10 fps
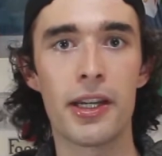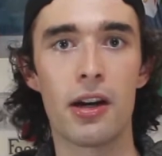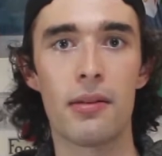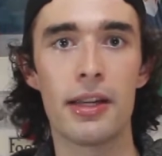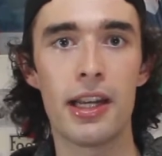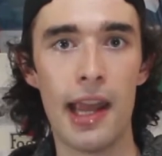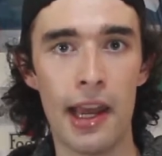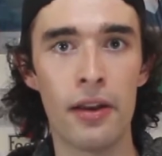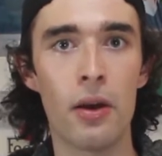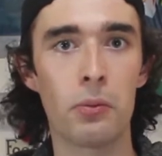army
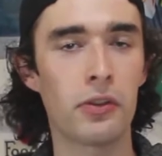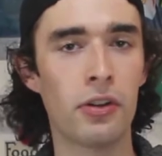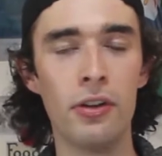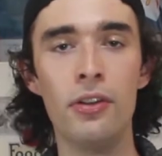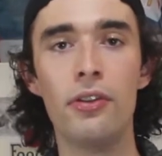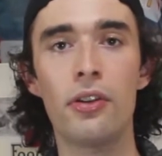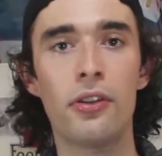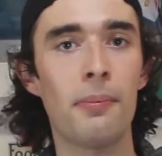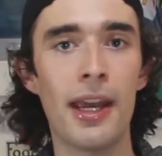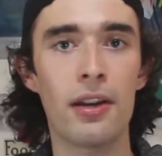and returned
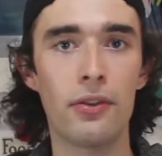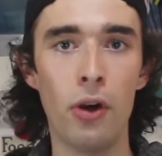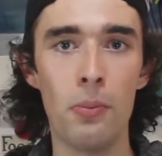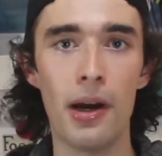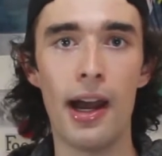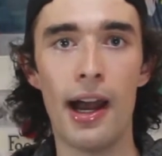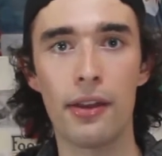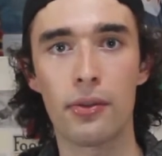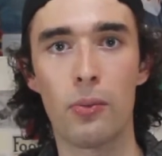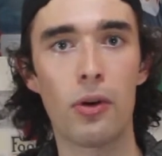to Manitoba
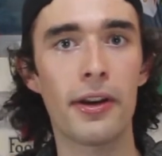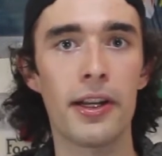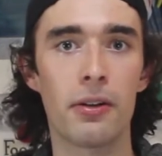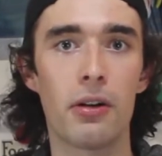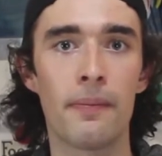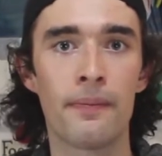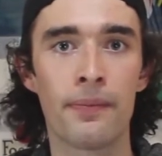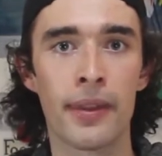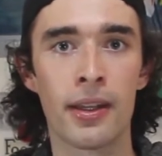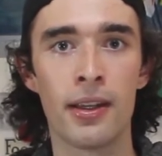as a war hero.
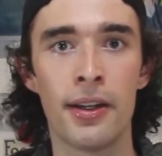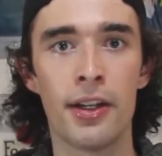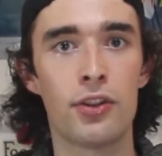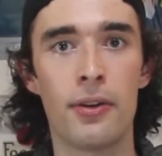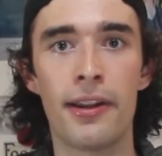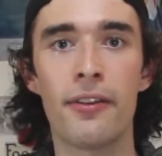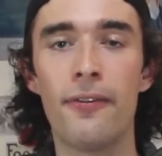During the